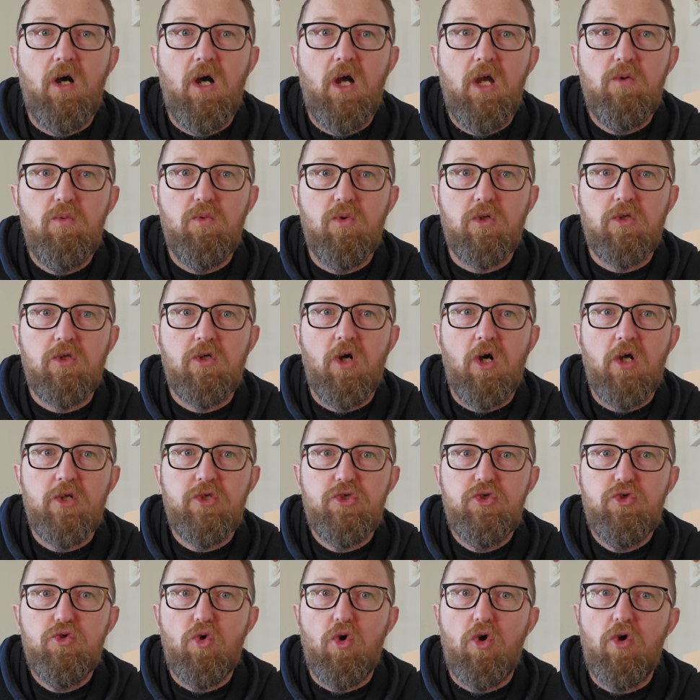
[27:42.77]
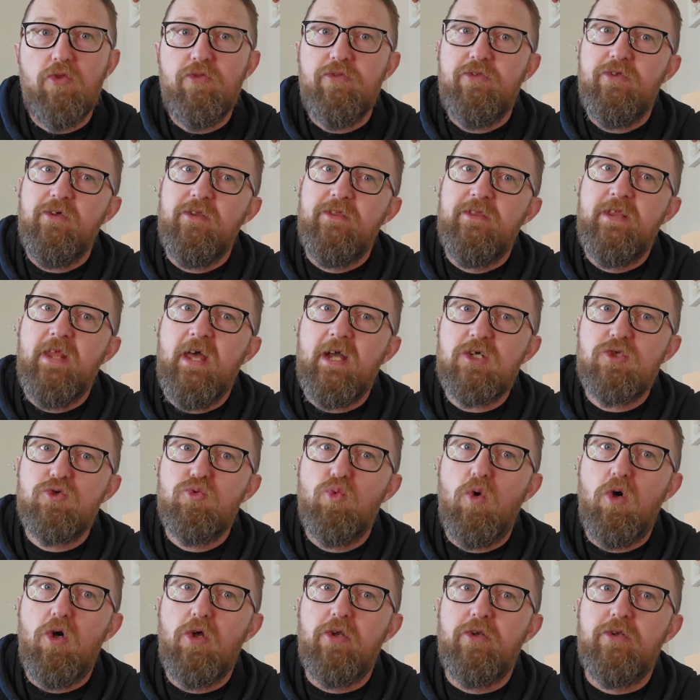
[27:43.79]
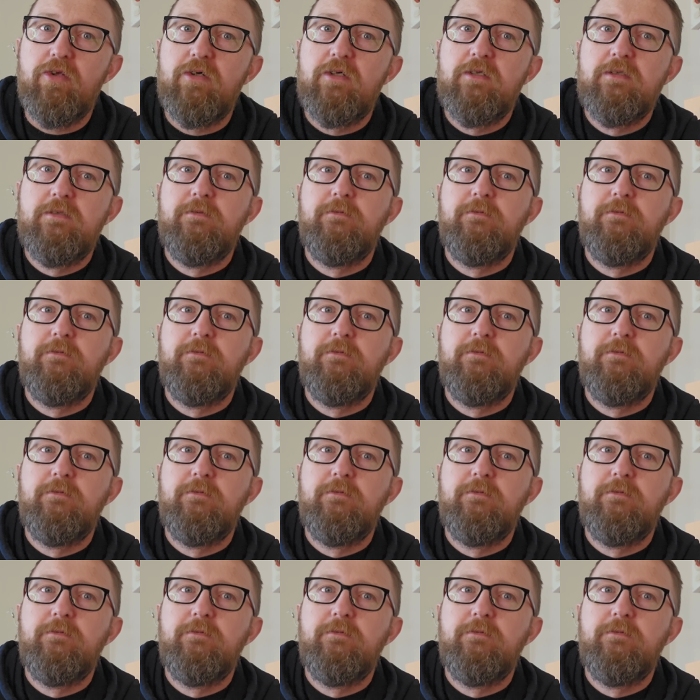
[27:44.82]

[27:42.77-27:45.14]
I will catch you on the next one.